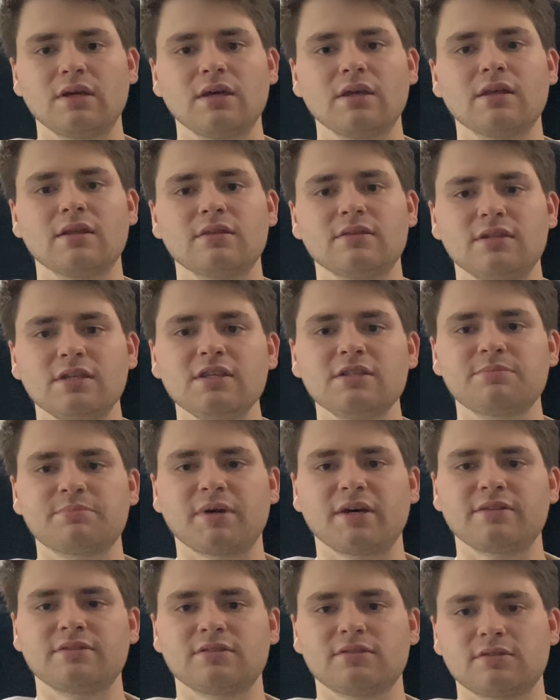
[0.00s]
These
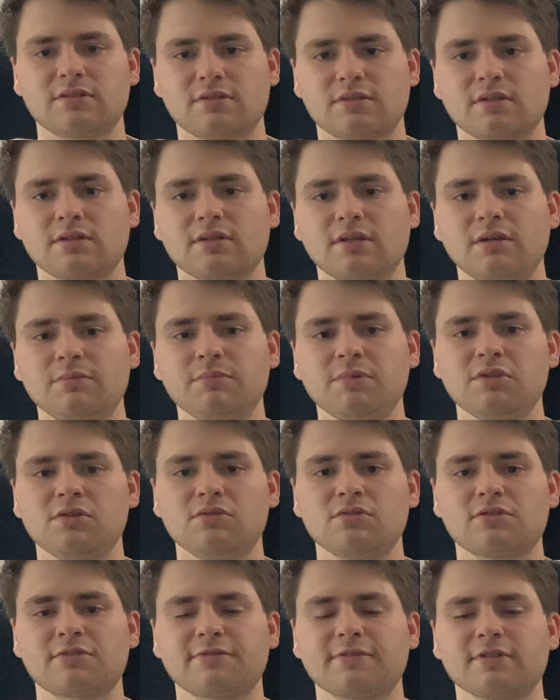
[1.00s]
buttons can be
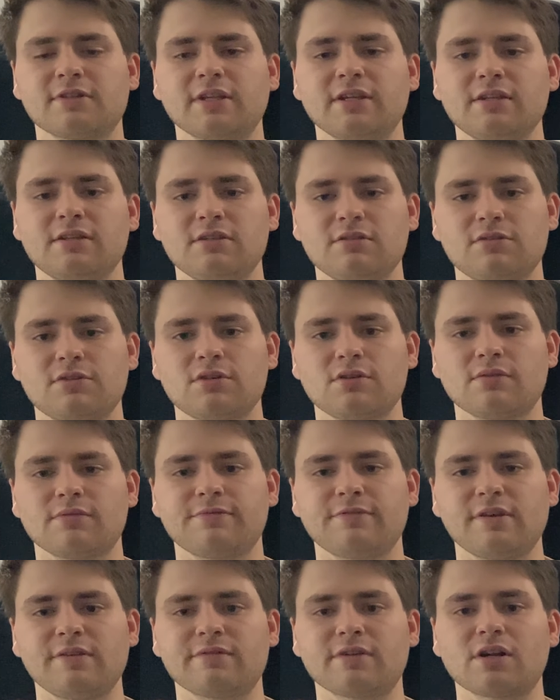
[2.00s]
used for linking to your
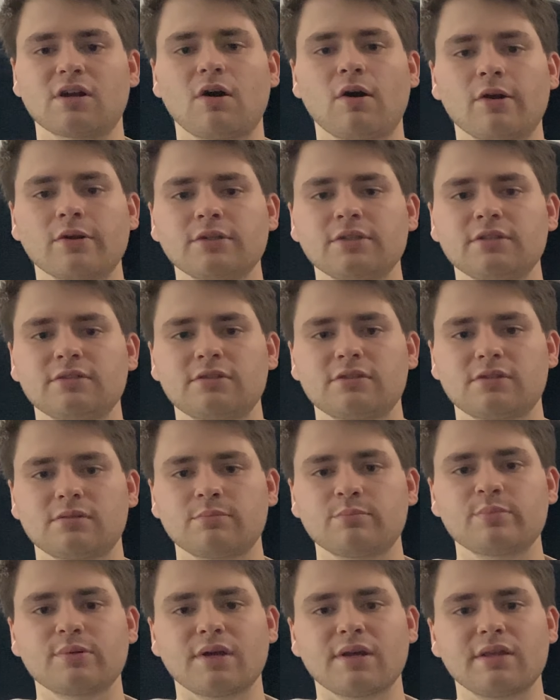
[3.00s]
favorite artists,
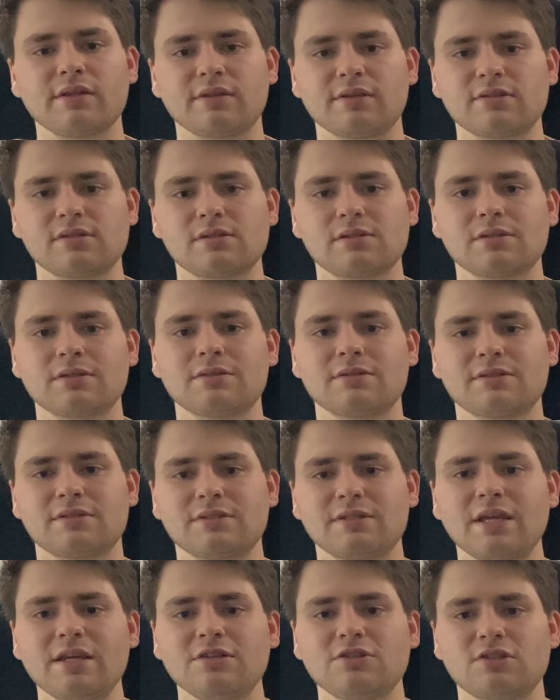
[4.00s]
playlists,
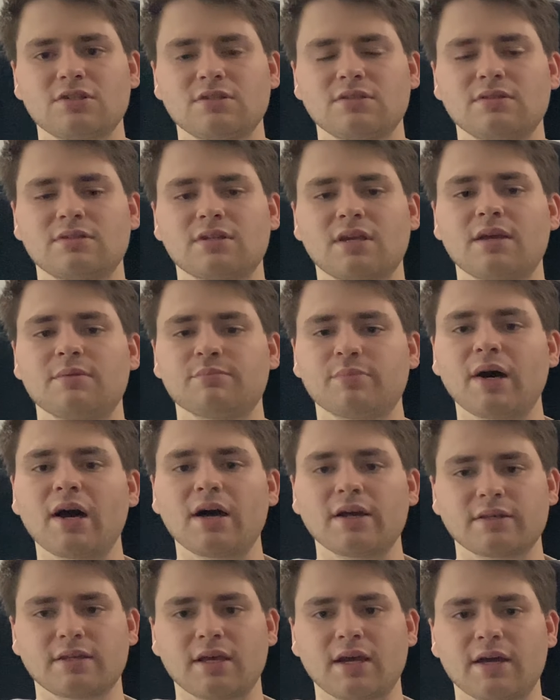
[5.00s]
stations, and
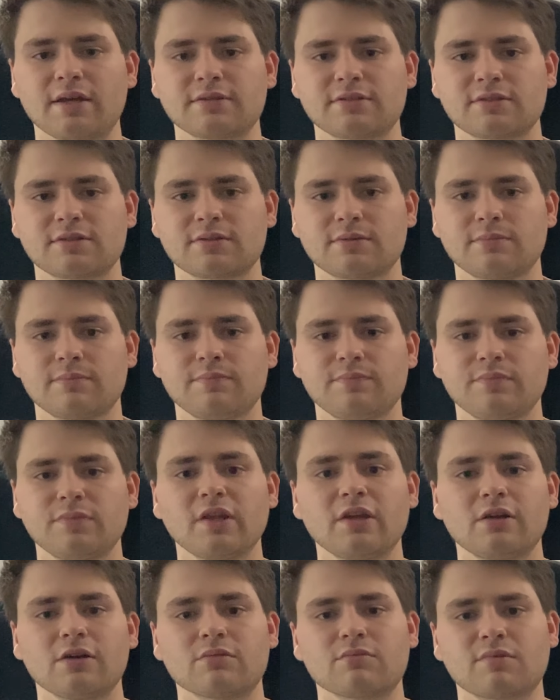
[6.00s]
podcasts.
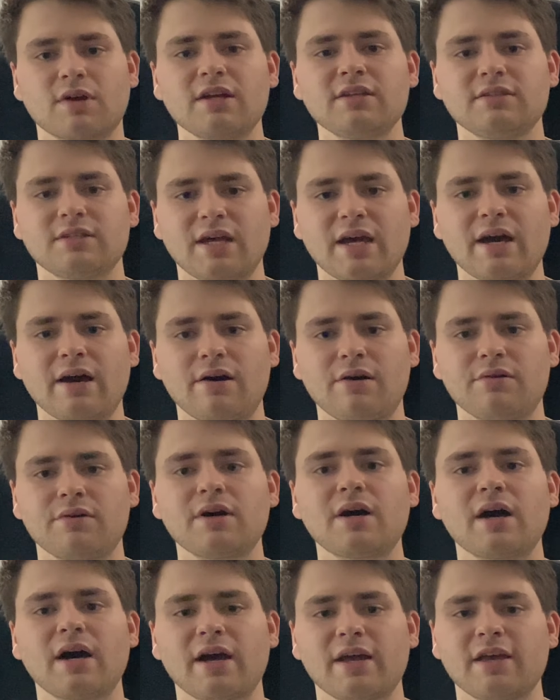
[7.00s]
Right now,
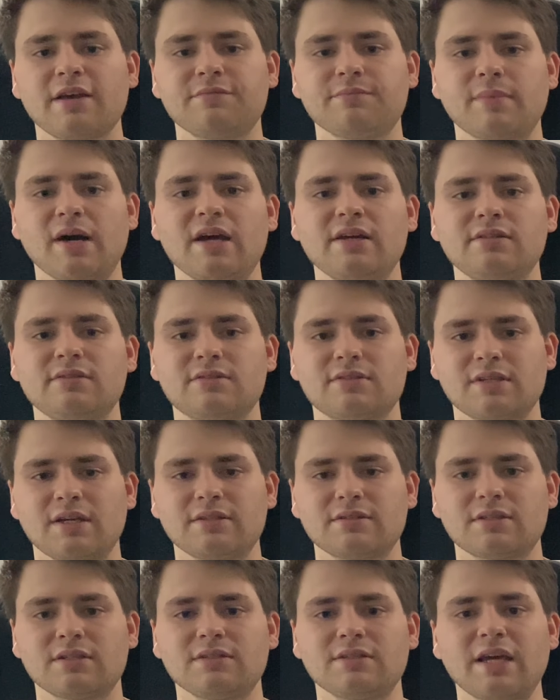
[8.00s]
I have mine set
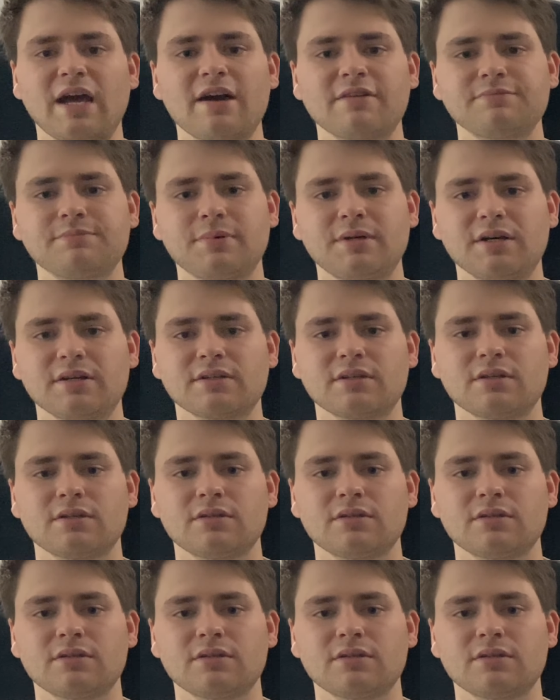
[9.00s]
to Daft Punk,